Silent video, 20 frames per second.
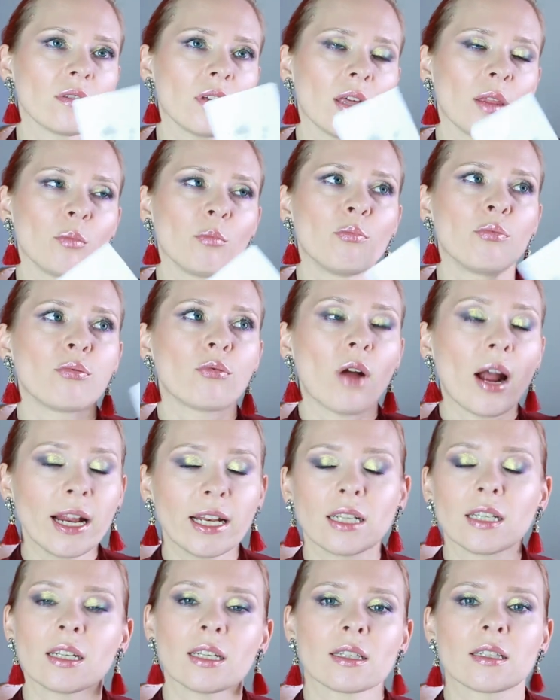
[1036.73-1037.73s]
and
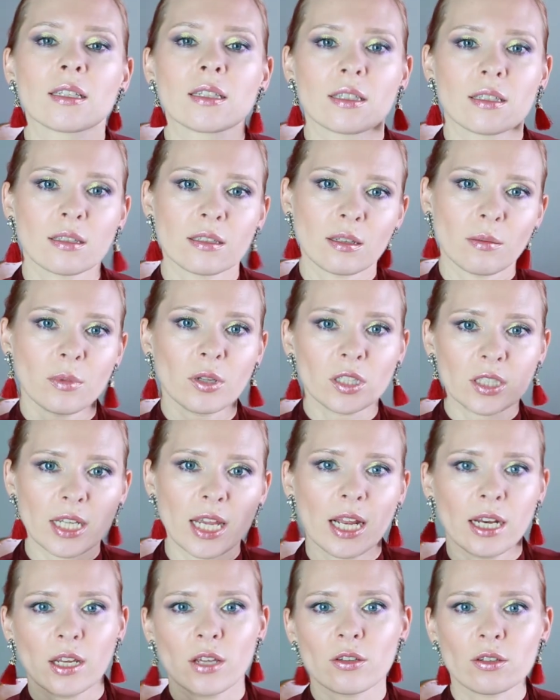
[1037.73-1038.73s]
brightness,
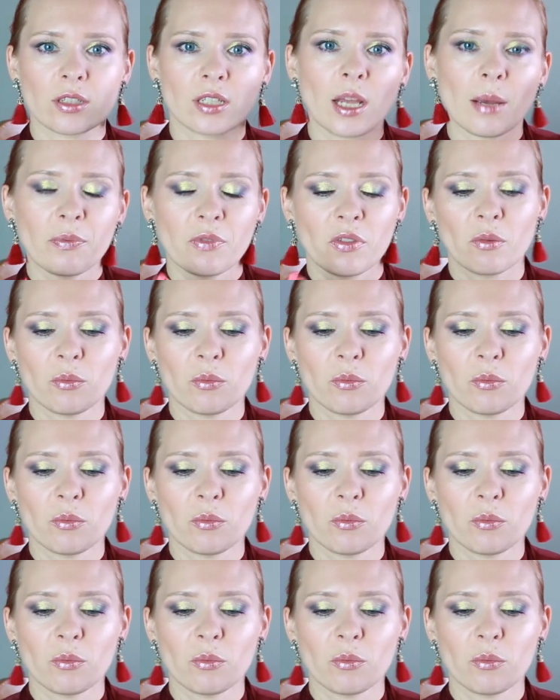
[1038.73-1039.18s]
simultaneous depth